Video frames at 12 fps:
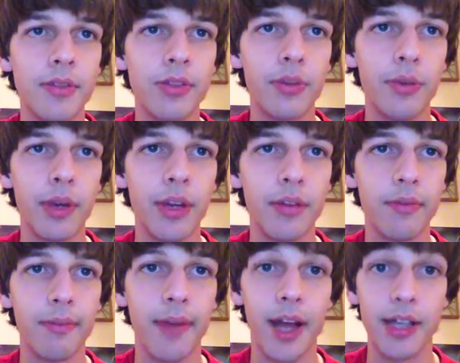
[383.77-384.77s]
doing
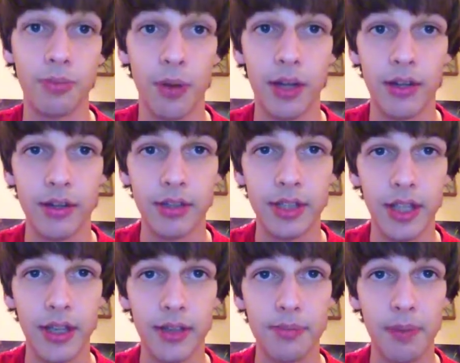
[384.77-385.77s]
as well
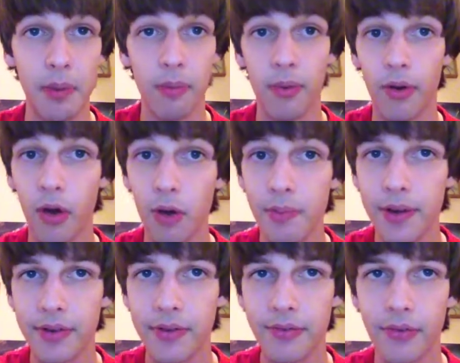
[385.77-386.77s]
as people were
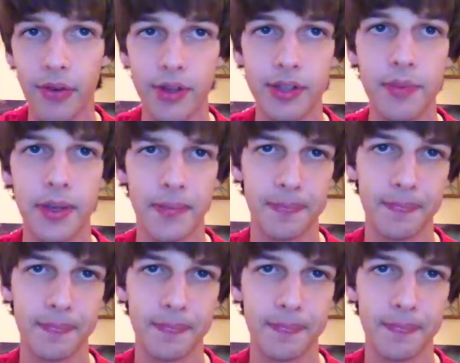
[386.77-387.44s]
hoping for it to be.